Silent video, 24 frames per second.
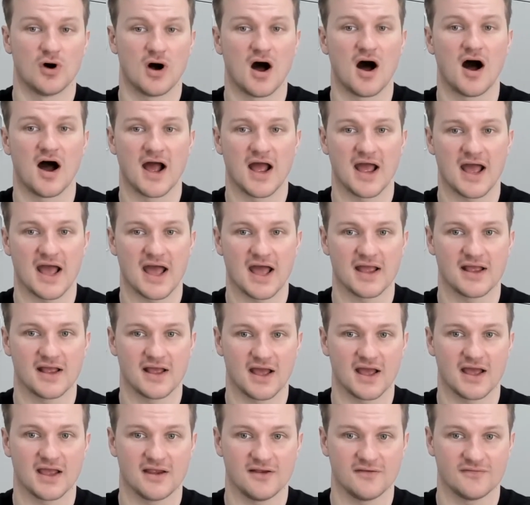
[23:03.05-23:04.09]

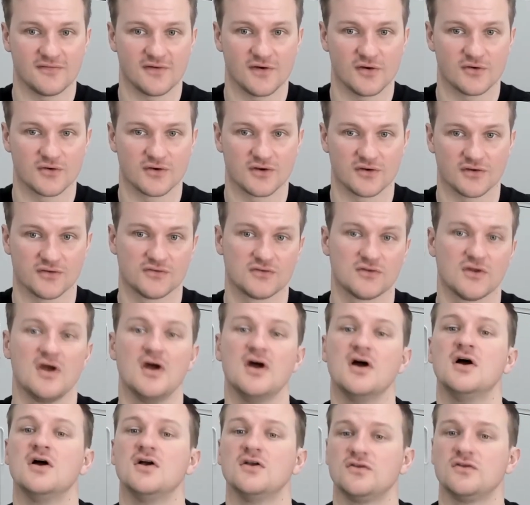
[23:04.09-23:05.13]
IAA focused
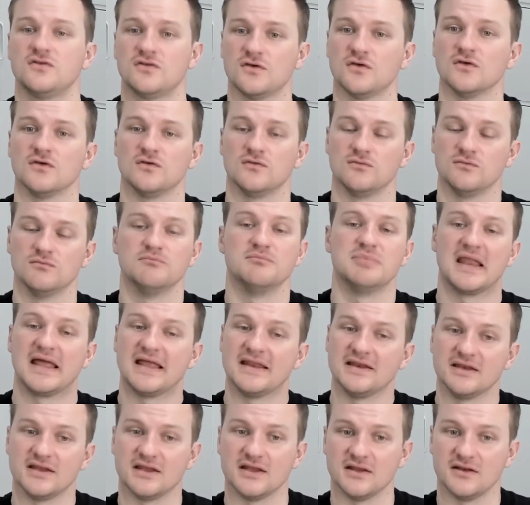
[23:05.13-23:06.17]
to
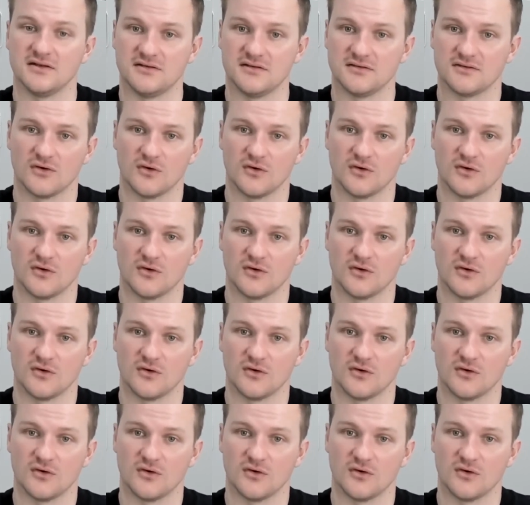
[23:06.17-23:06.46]
blended